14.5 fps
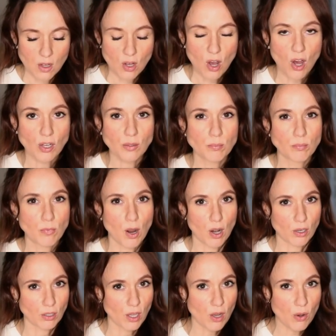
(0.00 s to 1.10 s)
called
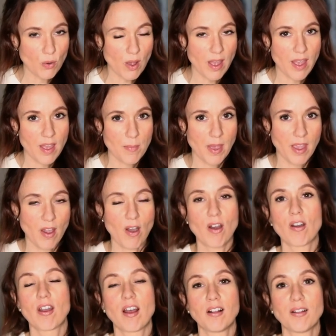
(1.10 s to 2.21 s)
Marlow, M A
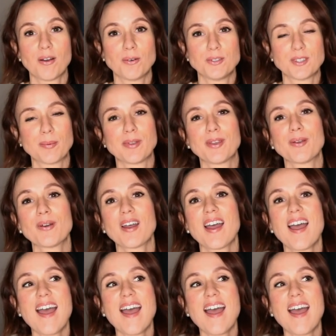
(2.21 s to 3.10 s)
R L O W,